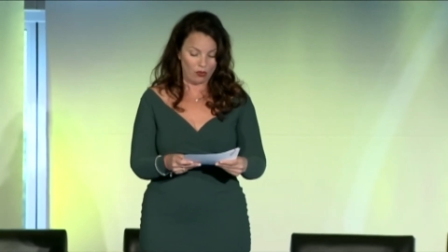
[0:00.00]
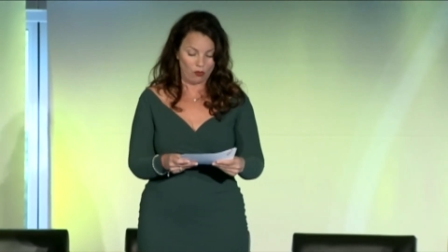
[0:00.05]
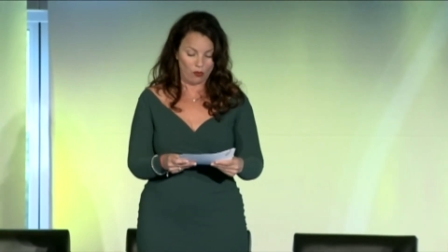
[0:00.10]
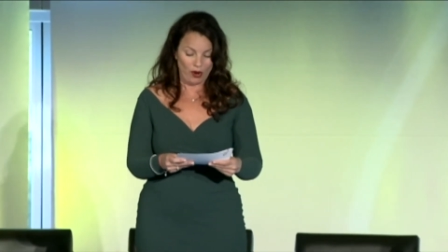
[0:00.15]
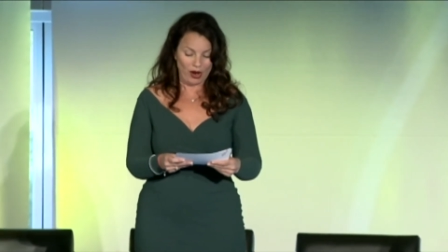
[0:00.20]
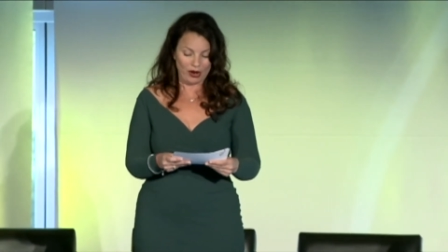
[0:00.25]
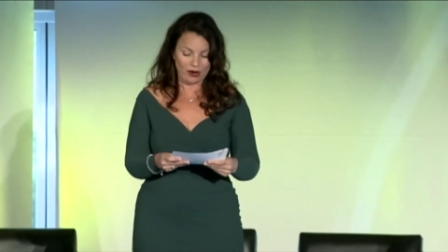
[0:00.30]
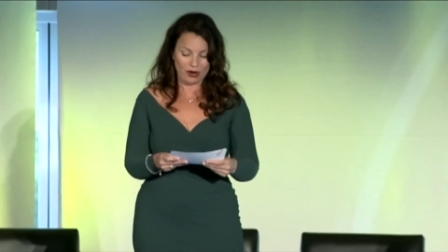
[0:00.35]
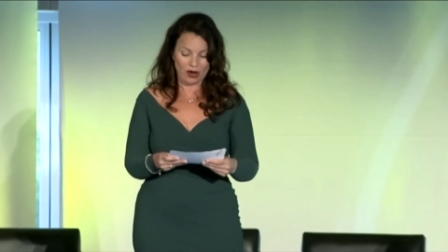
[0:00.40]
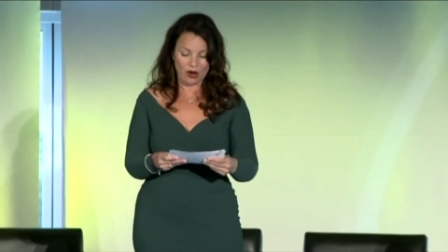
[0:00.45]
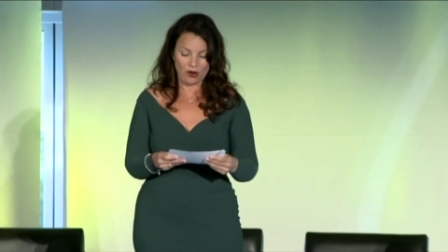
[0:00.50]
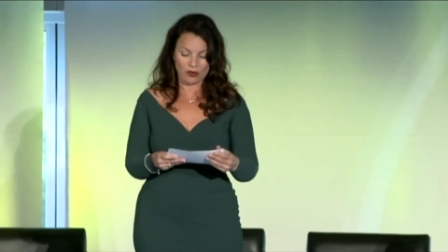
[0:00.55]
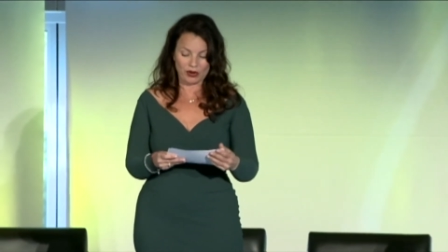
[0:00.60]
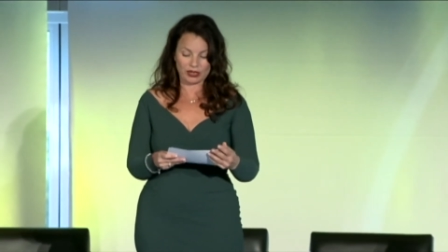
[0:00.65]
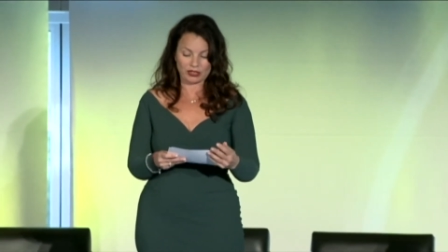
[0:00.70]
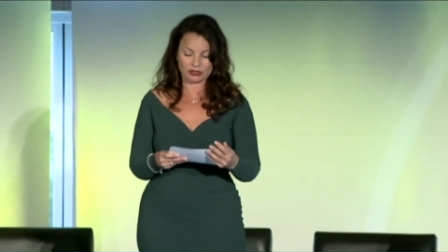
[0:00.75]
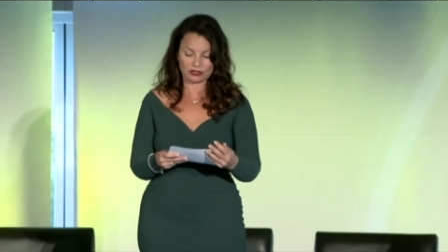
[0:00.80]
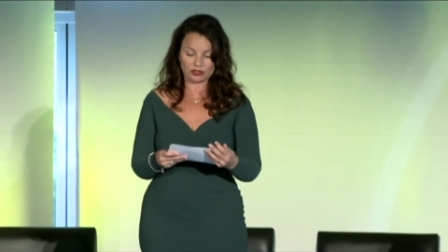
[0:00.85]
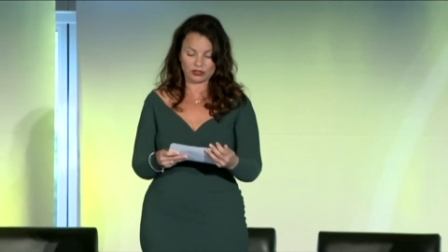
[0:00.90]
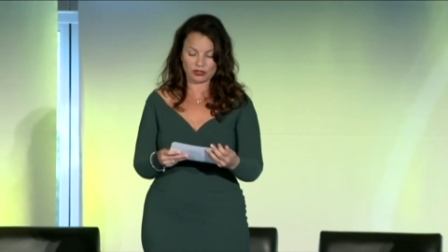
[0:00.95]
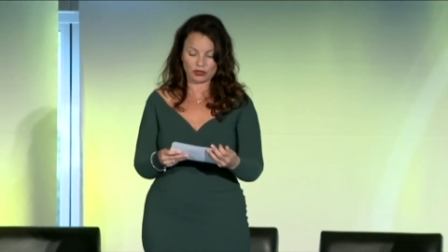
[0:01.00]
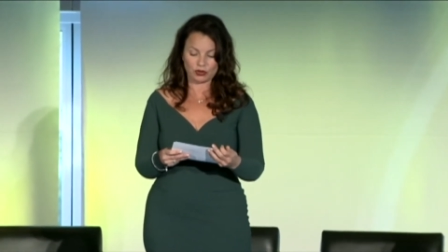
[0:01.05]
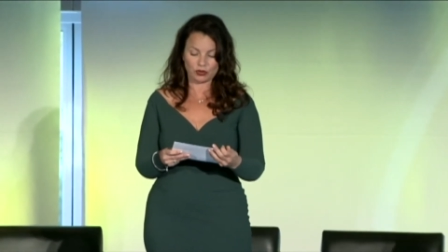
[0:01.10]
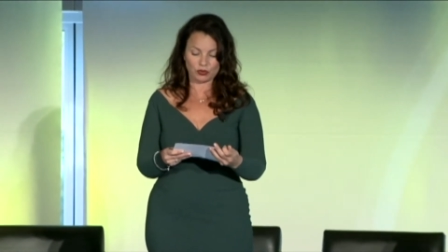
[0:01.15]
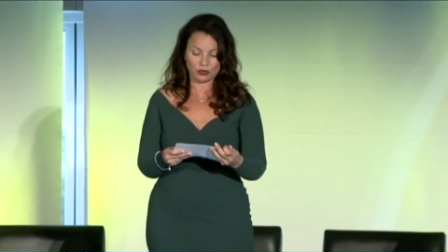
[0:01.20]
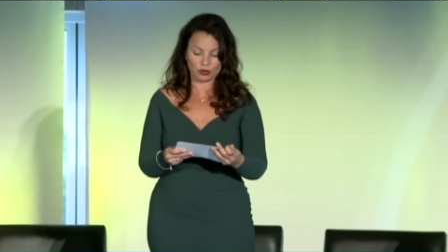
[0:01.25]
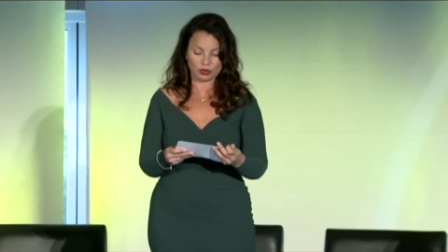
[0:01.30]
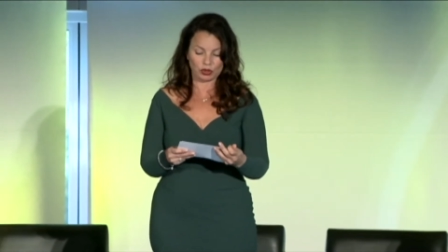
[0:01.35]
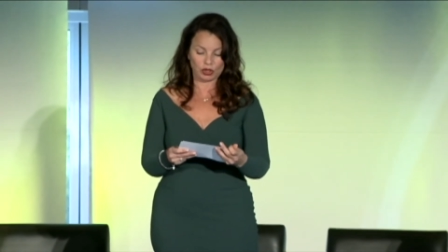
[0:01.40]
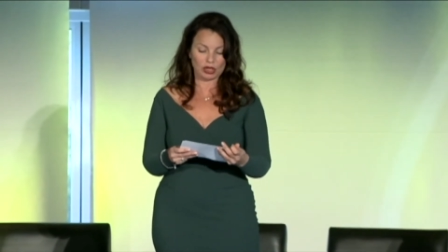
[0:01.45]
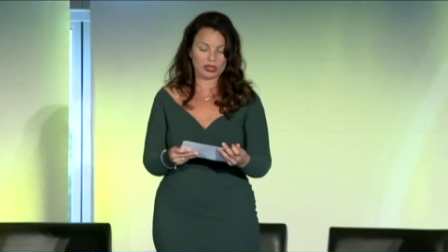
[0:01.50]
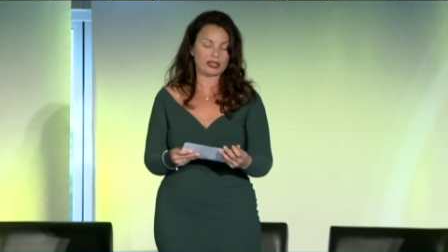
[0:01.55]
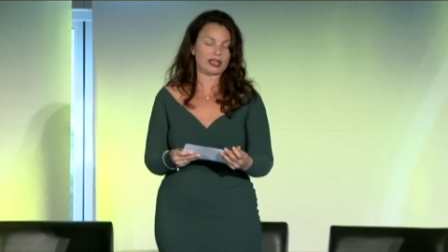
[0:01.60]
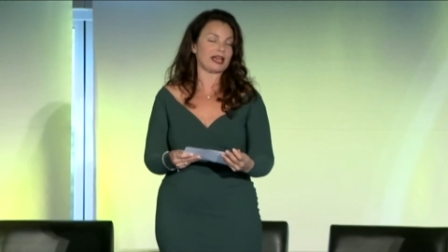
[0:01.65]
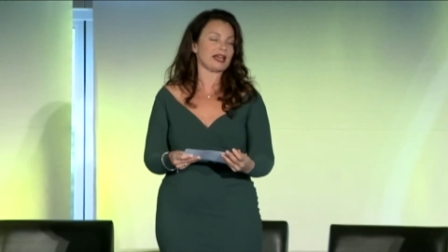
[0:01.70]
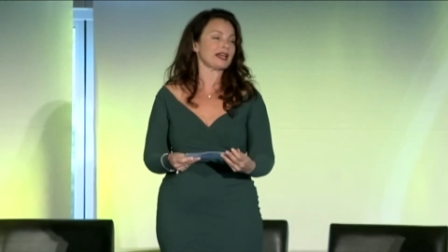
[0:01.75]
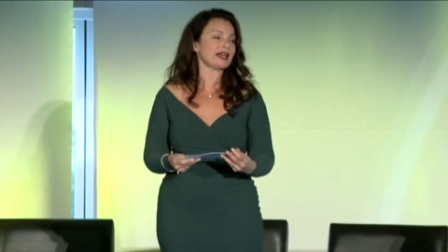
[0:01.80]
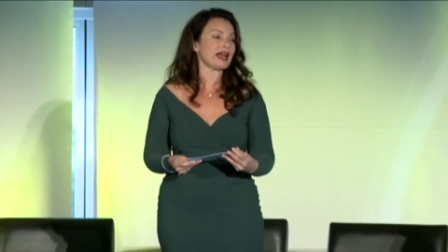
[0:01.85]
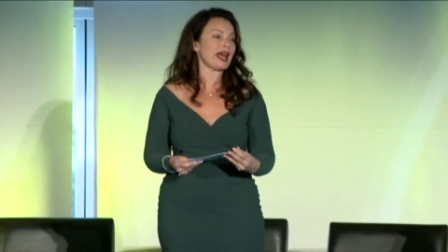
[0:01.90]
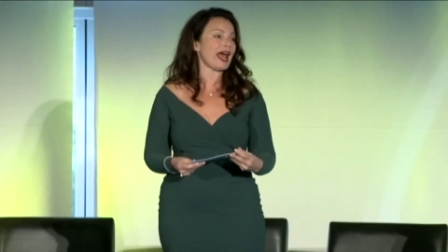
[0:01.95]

we're going to look at